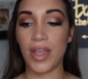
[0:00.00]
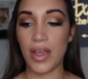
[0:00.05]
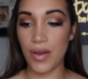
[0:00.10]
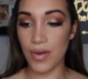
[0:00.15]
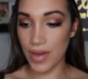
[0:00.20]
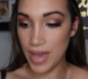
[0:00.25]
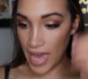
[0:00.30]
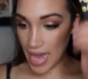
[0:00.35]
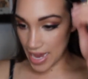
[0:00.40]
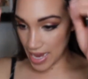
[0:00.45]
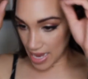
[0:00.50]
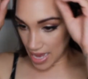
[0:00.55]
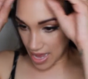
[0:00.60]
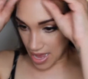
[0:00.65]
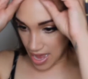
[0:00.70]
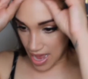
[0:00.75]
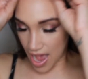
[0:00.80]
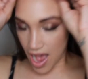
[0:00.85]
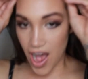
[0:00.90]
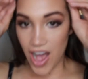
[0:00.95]
Okay.
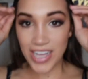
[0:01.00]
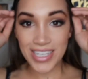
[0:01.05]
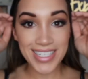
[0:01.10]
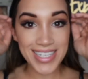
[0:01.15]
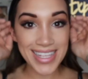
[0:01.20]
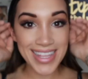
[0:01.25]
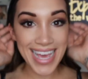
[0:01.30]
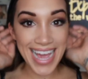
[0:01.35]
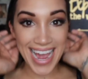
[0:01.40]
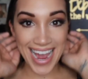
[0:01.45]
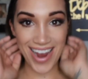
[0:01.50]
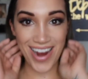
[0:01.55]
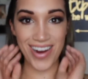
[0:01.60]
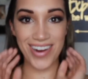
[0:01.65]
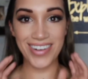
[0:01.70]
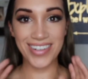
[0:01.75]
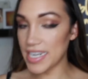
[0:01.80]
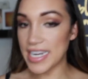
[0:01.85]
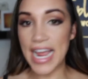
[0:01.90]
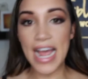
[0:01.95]
Onto the
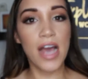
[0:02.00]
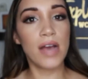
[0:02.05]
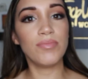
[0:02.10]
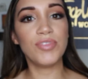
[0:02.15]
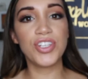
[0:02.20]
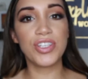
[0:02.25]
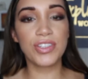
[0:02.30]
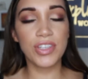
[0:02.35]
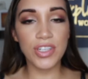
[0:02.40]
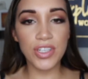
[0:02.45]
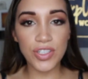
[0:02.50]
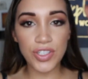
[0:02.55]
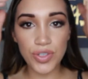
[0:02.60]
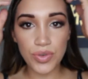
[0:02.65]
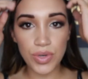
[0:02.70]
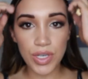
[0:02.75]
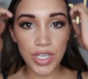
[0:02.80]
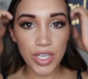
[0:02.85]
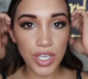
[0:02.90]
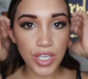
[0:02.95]
hair. Now I'm just gonna
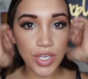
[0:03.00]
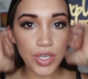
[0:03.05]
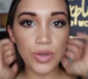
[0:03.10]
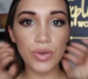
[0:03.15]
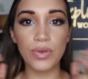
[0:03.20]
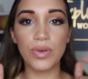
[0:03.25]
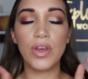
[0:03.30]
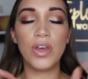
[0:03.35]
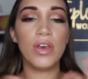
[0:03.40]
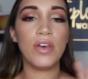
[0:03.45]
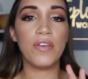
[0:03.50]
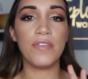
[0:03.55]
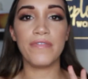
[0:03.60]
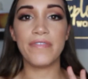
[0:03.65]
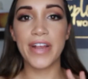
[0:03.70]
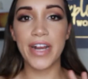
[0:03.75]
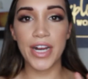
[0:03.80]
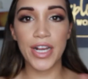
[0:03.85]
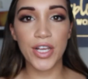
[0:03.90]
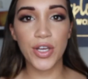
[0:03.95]
do a cute,
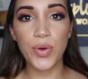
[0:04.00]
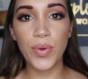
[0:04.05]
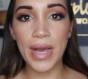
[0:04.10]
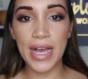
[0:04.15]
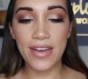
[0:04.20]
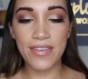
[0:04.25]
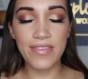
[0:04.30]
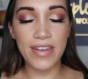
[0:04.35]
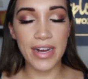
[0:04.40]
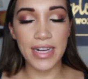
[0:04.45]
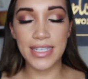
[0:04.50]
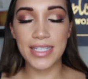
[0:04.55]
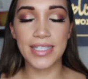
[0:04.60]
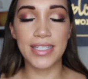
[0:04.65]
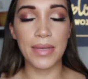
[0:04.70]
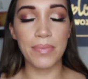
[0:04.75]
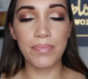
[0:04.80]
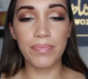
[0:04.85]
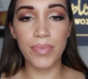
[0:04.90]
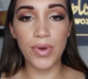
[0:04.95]
very quick, very
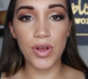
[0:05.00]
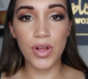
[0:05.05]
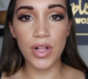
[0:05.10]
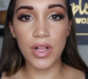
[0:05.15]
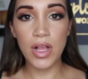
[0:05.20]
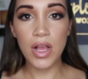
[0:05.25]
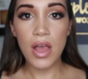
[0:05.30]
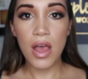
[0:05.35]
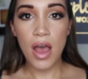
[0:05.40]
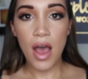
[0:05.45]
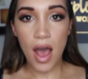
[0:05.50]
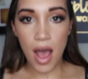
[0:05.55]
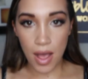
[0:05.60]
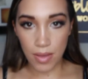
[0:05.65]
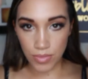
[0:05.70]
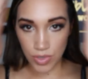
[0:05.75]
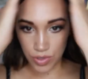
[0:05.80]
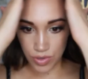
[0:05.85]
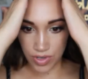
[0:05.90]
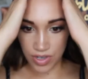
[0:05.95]
simple
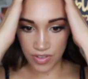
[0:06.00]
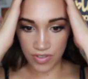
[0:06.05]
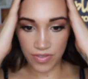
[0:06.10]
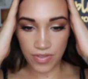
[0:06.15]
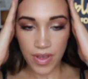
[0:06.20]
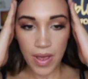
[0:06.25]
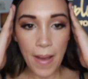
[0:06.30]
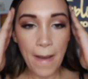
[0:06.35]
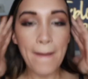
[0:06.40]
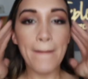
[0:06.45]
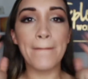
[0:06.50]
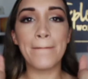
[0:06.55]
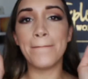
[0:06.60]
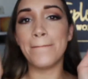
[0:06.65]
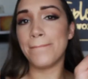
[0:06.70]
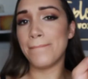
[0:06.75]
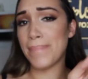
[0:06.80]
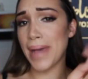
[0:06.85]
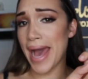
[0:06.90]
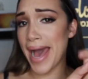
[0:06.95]
sort of
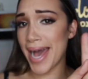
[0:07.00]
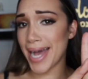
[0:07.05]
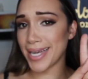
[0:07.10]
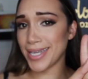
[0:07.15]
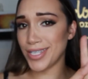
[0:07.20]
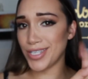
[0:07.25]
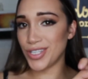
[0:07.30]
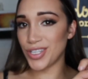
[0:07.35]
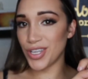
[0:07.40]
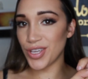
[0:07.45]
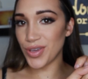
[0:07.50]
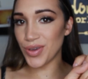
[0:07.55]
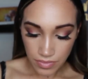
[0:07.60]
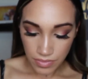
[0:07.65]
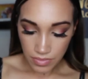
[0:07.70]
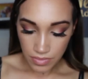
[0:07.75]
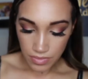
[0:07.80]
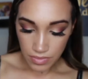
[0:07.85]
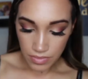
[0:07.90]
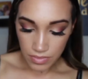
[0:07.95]
back do.
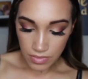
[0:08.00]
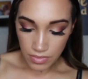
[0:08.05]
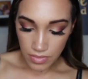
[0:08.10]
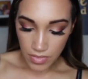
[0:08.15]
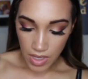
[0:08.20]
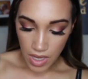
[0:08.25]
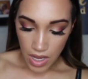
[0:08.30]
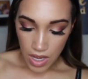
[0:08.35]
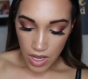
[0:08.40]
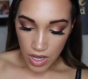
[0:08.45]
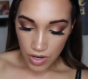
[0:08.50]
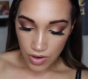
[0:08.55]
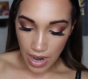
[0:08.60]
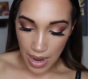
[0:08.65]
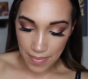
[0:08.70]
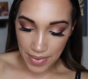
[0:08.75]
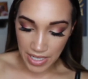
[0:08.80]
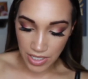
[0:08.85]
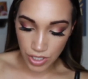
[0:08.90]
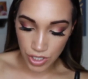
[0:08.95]

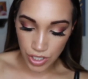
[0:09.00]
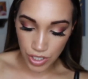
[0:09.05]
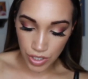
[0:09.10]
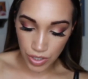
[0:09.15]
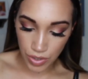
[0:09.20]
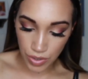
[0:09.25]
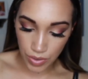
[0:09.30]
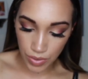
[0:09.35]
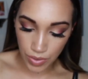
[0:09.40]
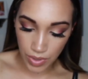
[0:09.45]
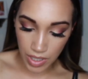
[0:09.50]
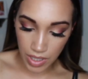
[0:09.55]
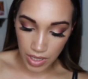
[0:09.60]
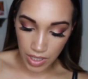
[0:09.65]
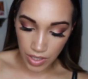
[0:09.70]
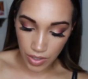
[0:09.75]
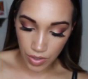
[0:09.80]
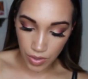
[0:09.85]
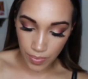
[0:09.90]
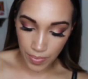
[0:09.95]
Grabbing two
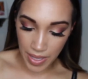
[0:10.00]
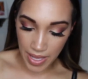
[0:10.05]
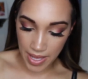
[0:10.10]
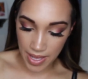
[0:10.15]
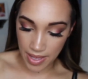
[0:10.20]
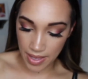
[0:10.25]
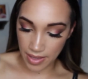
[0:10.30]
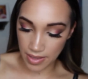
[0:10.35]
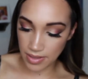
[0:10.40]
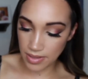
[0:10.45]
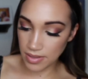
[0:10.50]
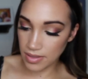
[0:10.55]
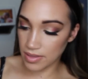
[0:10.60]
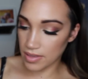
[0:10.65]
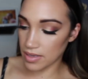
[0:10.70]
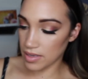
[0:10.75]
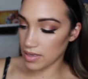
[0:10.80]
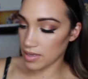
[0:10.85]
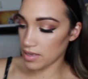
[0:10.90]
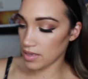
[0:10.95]
little
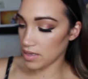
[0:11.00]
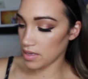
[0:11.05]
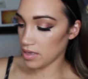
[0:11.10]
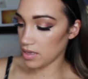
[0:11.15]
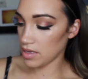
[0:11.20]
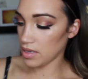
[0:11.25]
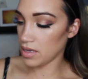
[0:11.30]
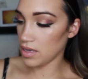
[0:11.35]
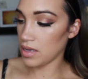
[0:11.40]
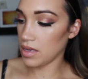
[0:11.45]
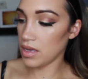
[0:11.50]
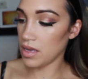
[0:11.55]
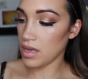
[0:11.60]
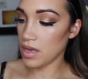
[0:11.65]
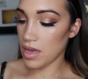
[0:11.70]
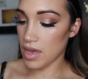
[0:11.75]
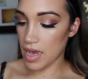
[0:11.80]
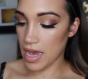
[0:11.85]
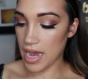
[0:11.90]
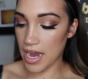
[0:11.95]
pins,
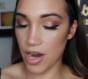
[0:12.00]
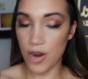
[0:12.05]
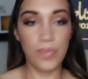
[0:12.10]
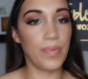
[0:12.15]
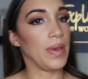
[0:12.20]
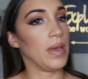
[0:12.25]
hair